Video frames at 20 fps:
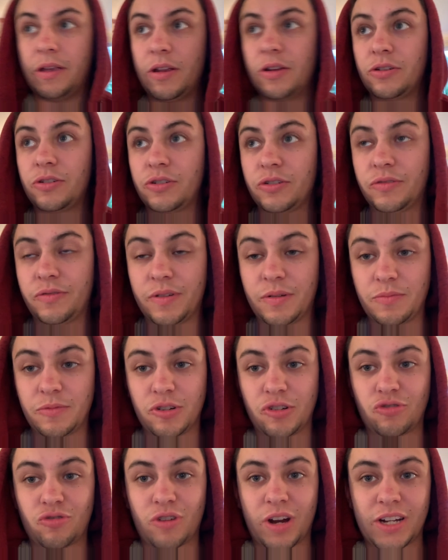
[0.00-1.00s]
Just filmed a
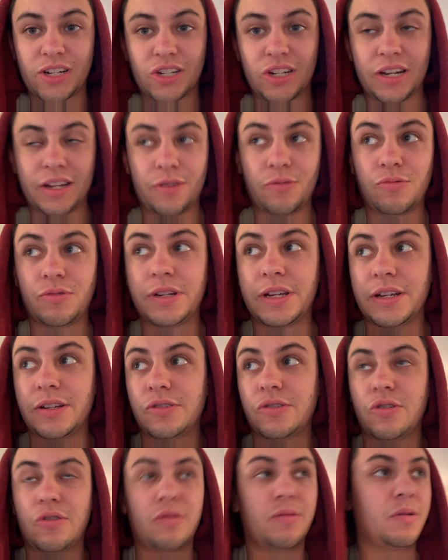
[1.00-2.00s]
tragic little
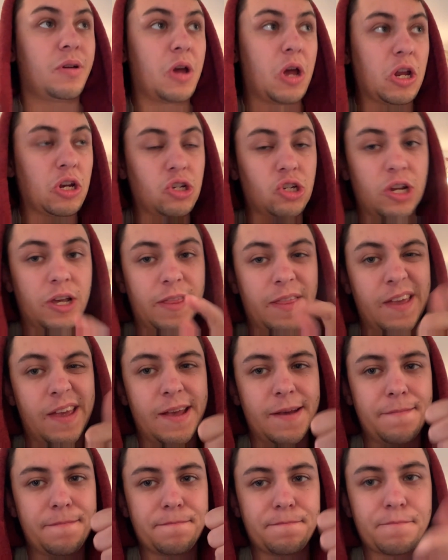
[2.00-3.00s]
TikTok. Go and check that
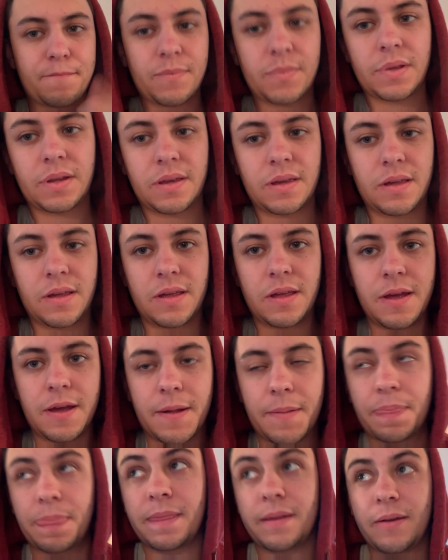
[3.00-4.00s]
out. Yeah,
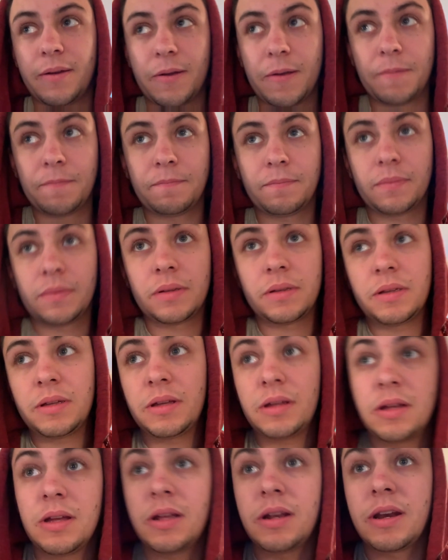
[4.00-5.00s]
um,
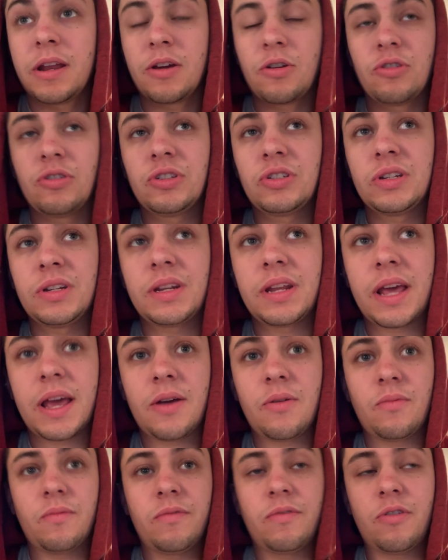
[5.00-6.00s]
now I'm going to sit
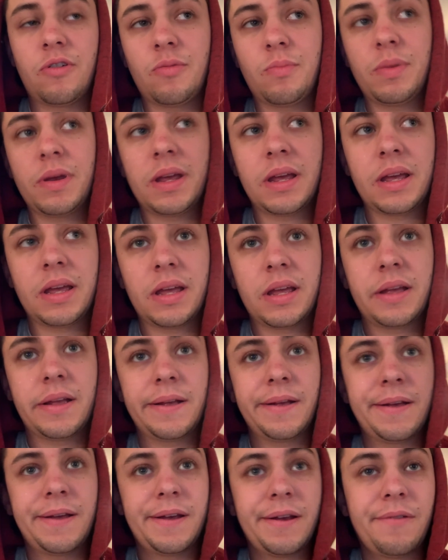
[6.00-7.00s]
down for a bit,
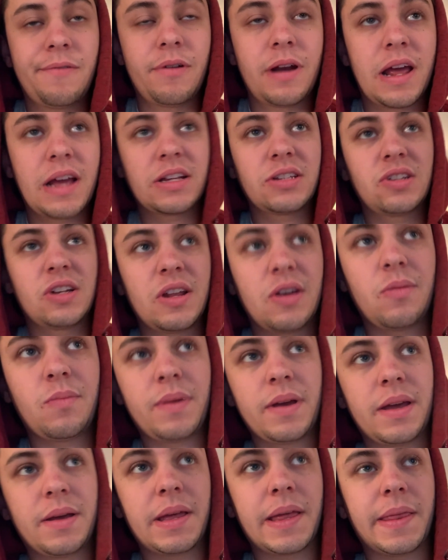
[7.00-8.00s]
relax a little
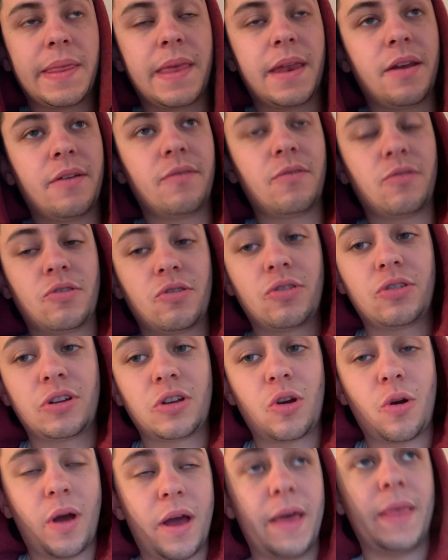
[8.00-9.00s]
bit, and then I've got to
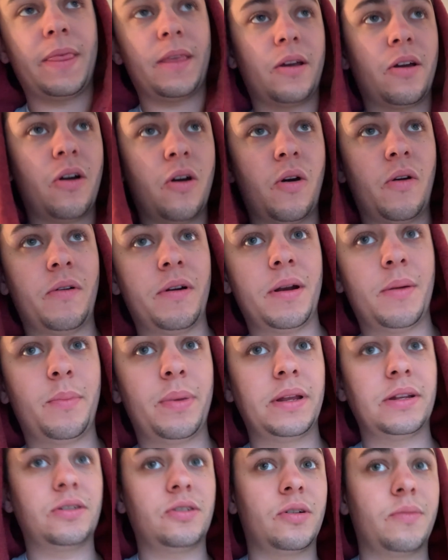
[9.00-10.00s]
go out in the car in a
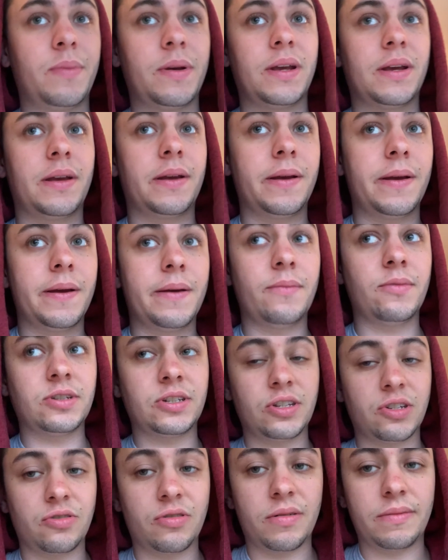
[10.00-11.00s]
bit to pick. I was
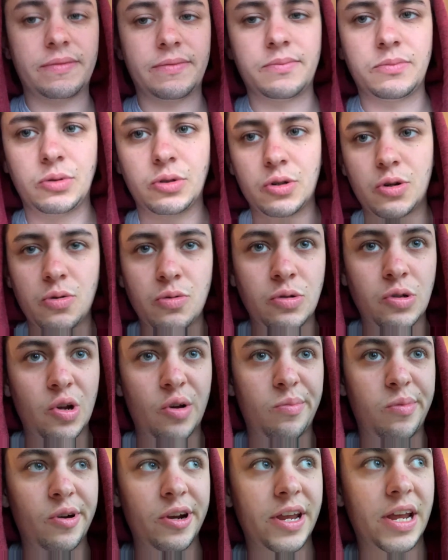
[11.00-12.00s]
just dropped from school, so I'll
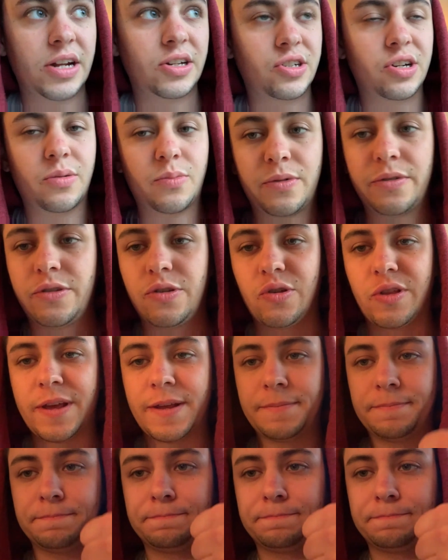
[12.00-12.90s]
probably catch up with you then.